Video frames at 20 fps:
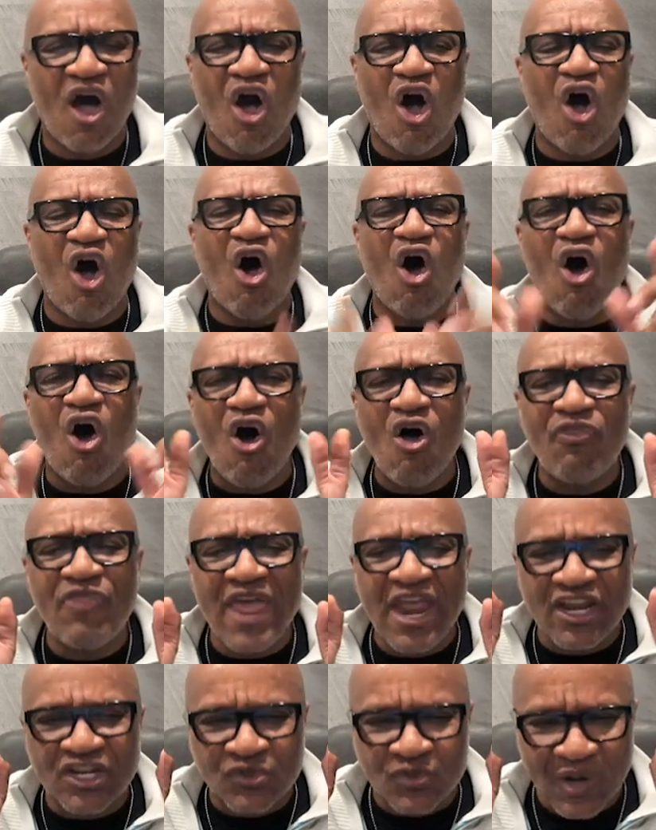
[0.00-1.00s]
All
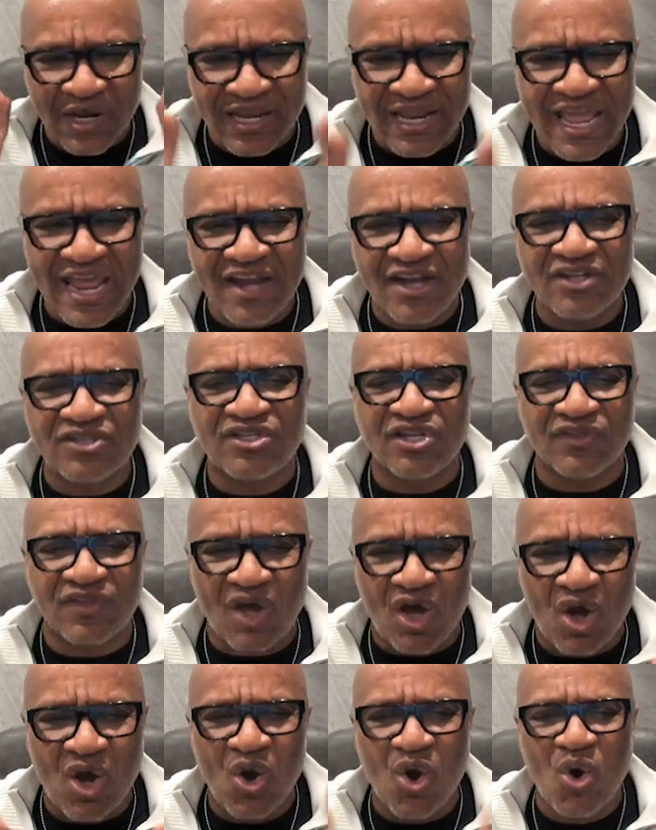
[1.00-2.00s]
that is related to
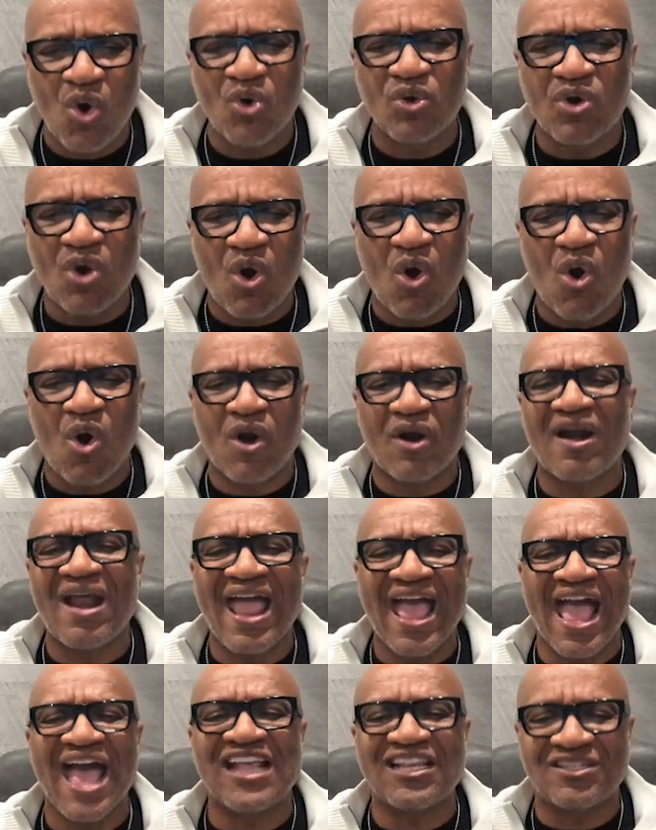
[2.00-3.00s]
the old order
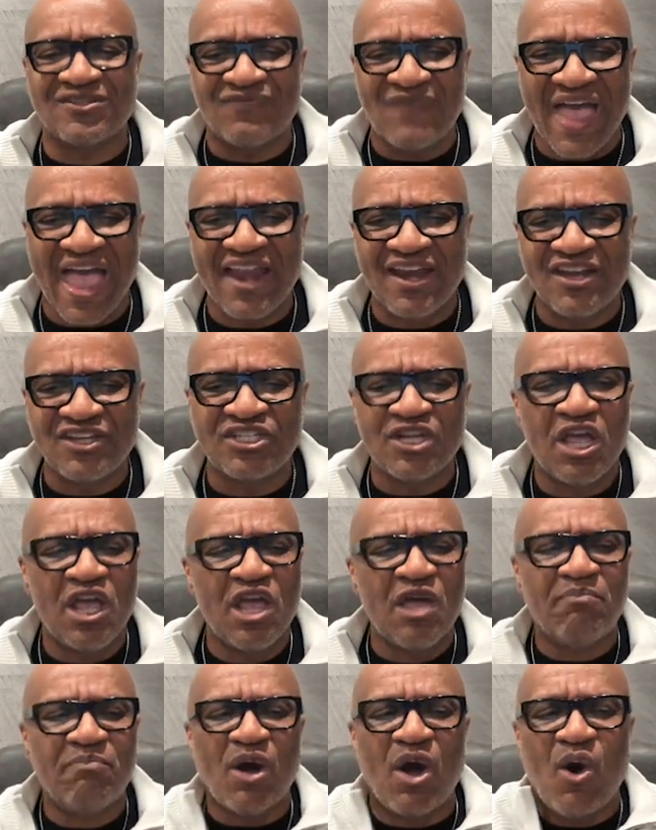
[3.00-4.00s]
has vanished.
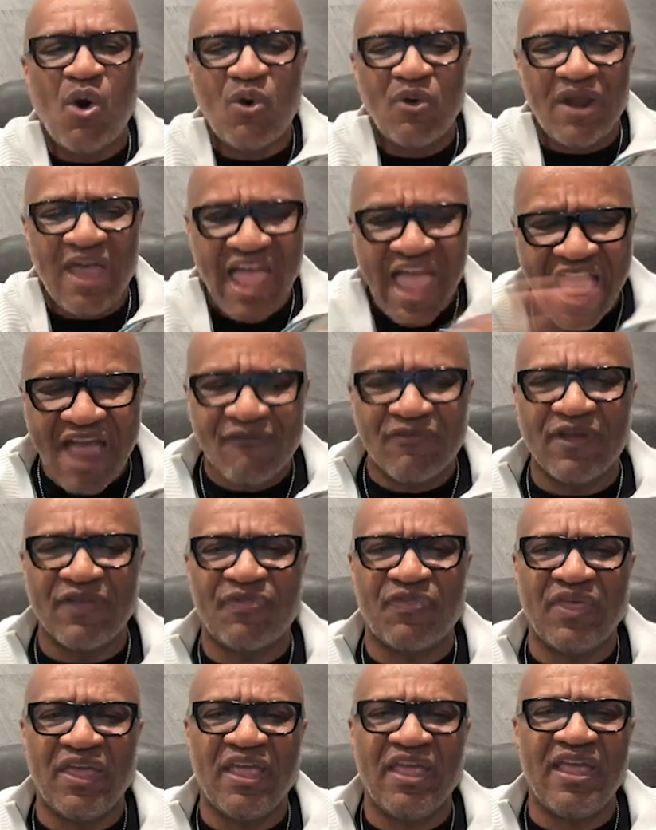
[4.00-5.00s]
Behold,
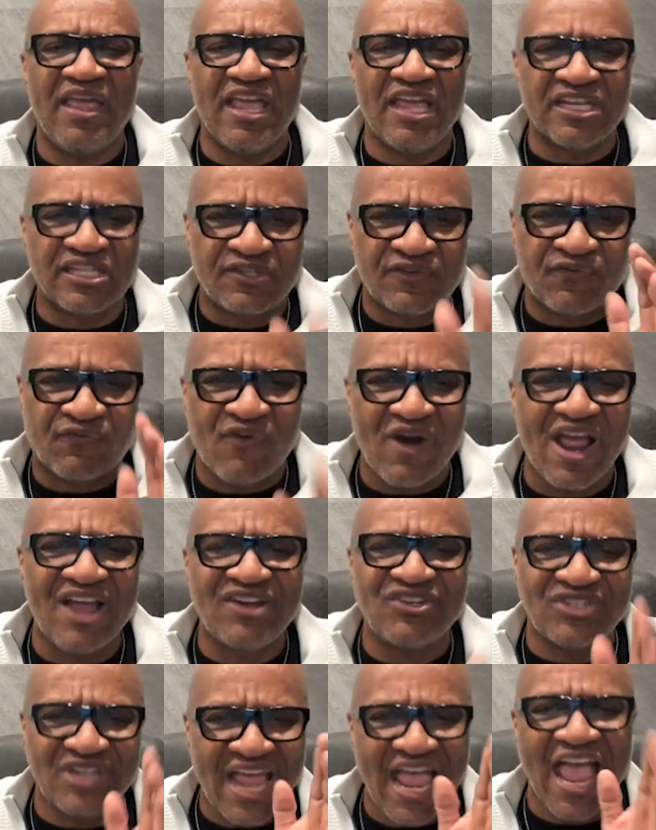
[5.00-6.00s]
everything is
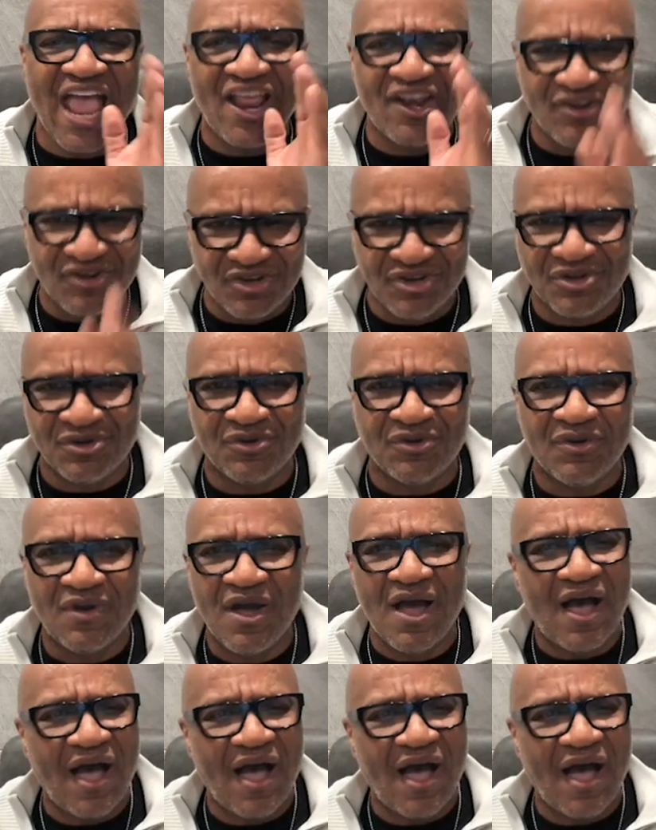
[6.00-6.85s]
fresh and new.